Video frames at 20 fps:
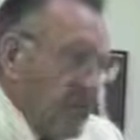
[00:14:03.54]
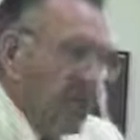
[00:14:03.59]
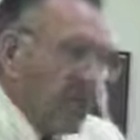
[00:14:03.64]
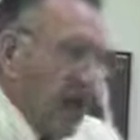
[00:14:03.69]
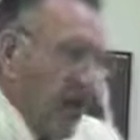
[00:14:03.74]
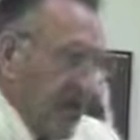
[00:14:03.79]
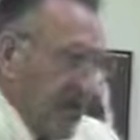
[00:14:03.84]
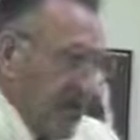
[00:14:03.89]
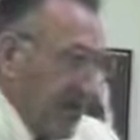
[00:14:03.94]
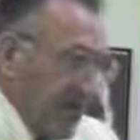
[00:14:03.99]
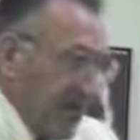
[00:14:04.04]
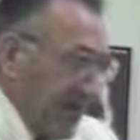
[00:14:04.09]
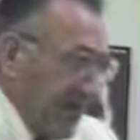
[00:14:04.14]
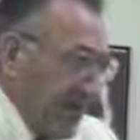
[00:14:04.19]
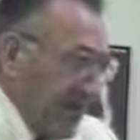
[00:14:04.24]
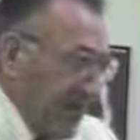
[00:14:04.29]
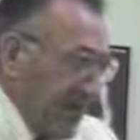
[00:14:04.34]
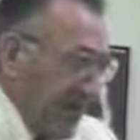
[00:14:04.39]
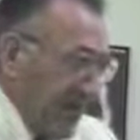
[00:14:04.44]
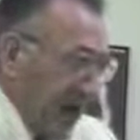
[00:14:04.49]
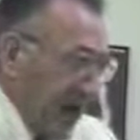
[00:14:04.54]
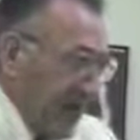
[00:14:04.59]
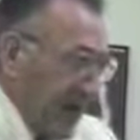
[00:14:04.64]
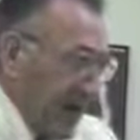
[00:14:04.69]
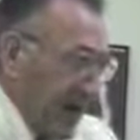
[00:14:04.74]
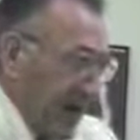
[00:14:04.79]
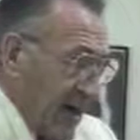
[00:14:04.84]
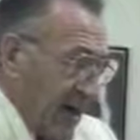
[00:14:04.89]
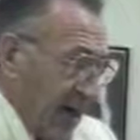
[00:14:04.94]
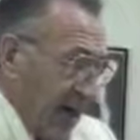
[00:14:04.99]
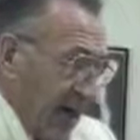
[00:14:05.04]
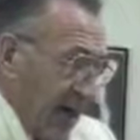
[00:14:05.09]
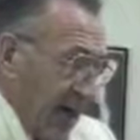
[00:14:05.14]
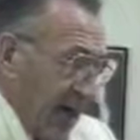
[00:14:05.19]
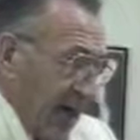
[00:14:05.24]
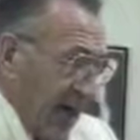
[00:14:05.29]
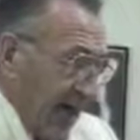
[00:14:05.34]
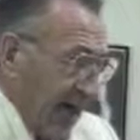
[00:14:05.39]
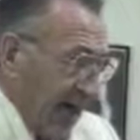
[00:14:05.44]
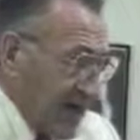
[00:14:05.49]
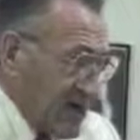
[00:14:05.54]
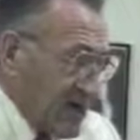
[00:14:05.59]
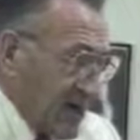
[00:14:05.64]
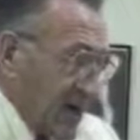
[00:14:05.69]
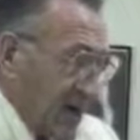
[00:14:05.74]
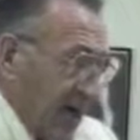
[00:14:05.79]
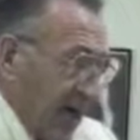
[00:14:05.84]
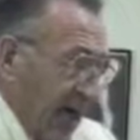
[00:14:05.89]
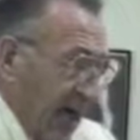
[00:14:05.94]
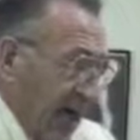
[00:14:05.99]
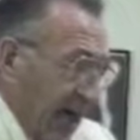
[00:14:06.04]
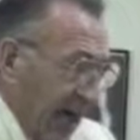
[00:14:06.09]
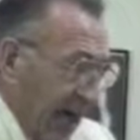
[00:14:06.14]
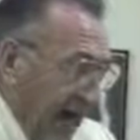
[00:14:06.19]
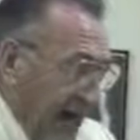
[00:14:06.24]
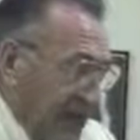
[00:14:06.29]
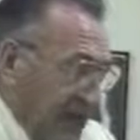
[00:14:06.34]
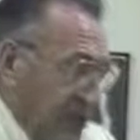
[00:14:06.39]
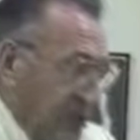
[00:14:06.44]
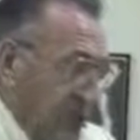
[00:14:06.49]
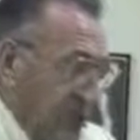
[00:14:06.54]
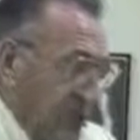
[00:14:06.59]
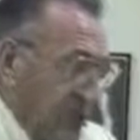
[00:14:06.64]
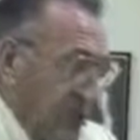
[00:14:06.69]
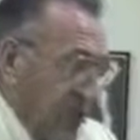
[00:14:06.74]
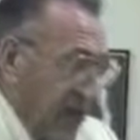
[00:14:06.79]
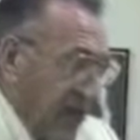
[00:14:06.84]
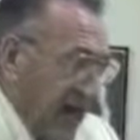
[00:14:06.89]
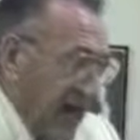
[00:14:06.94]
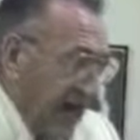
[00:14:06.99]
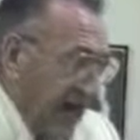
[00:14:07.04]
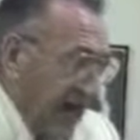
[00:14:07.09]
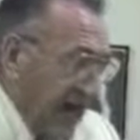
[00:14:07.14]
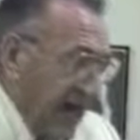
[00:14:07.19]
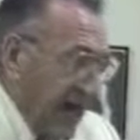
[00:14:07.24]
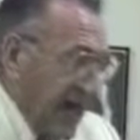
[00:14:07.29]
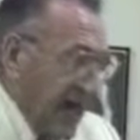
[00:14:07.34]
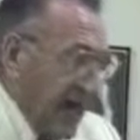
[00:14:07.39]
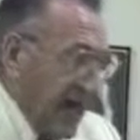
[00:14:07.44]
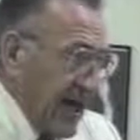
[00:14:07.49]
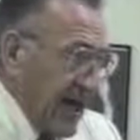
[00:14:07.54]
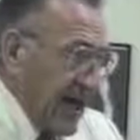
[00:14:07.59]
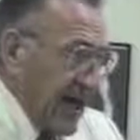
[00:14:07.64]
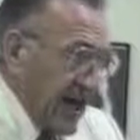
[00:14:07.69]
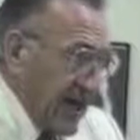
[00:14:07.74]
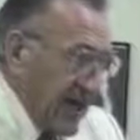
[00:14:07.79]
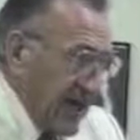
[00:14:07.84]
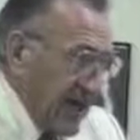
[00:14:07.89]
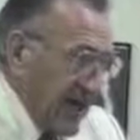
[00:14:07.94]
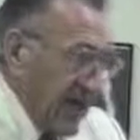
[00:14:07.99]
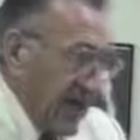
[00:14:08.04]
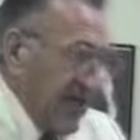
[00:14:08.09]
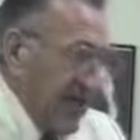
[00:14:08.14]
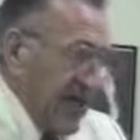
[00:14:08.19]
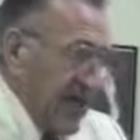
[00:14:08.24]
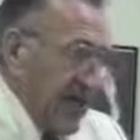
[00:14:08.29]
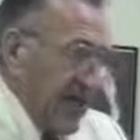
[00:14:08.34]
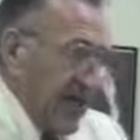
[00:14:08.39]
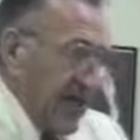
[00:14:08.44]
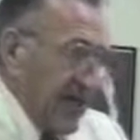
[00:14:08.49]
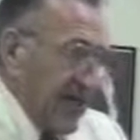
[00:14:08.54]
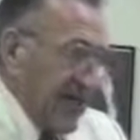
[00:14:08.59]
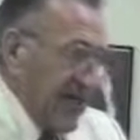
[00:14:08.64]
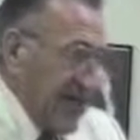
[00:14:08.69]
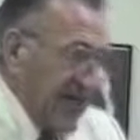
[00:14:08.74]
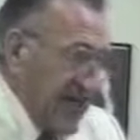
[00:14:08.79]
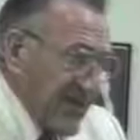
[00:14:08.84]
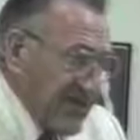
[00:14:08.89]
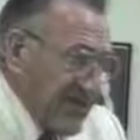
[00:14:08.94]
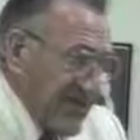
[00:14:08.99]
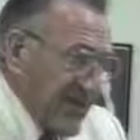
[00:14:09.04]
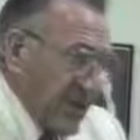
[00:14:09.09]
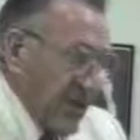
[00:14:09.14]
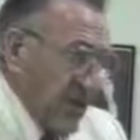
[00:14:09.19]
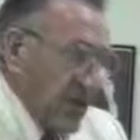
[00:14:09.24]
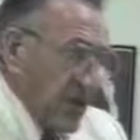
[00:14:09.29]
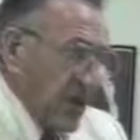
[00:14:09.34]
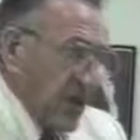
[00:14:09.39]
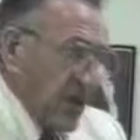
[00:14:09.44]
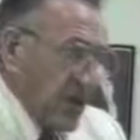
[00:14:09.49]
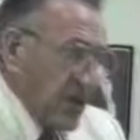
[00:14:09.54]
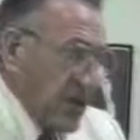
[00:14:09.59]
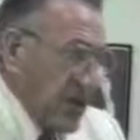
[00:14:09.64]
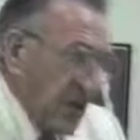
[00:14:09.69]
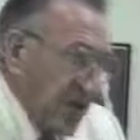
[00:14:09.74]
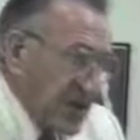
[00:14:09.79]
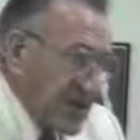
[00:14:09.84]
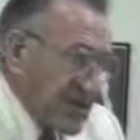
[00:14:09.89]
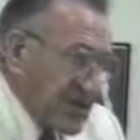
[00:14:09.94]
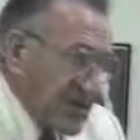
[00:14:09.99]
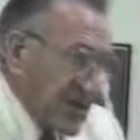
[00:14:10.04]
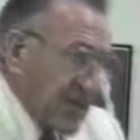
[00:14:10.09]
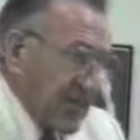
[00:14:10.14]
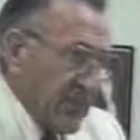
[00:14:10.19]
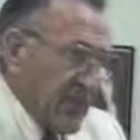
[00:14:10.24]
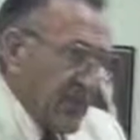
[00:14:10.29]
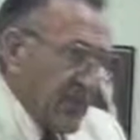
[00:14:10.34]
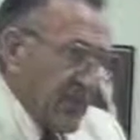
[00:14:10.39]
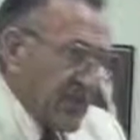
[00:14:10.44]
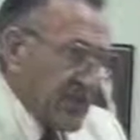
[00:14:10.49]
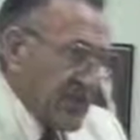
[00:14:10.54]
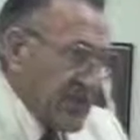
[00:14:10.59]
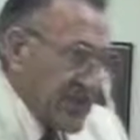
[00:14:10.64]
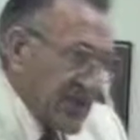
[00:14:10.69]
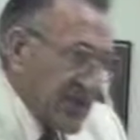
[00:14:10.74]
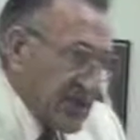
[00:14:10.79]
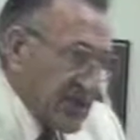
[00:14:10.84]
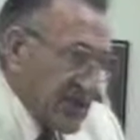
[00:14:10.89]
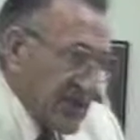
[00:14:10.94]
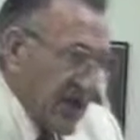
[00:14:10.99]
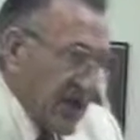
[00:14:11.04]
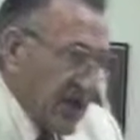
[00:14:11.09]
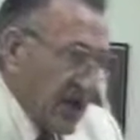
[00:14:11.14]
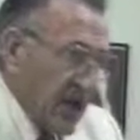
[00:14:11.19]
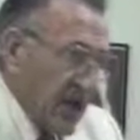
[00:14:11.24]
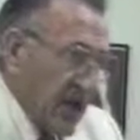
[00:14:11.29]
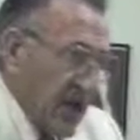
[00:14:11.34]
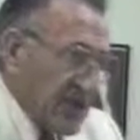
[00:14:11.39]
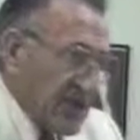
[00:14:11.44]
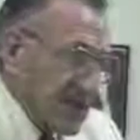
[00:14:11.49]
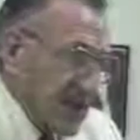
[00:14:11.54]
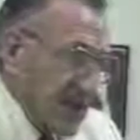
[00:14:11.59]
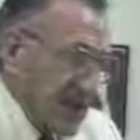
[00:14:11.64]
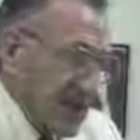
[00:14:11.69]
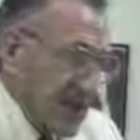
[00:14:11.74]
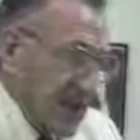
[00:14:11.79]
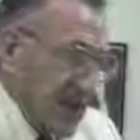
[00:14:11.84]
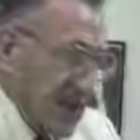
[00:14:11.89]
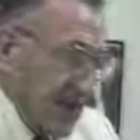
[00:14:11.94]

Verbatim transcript: how that Abraham actually had to deny every physical concept, sensate concept,